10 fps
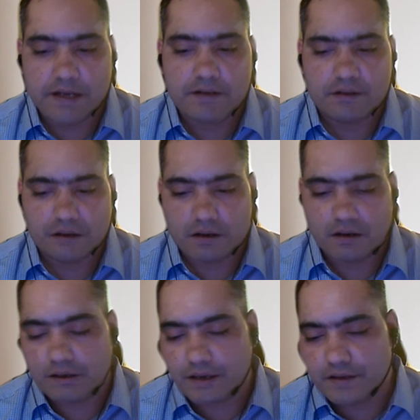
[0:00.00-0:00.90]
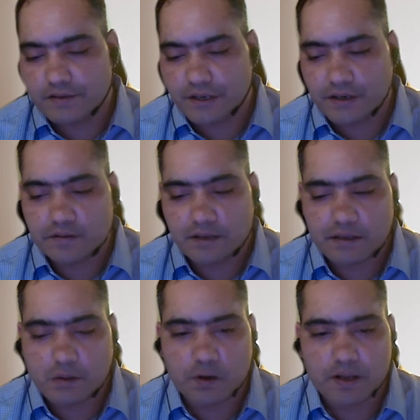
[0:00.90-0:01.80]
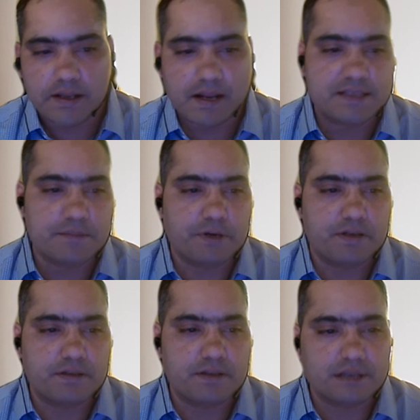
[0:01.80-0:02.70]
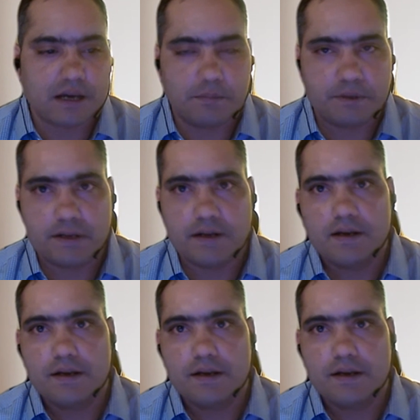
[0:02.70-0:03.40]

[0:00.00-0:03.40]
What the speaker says: late King Shrikant Datta Vadai as a personal sculptor.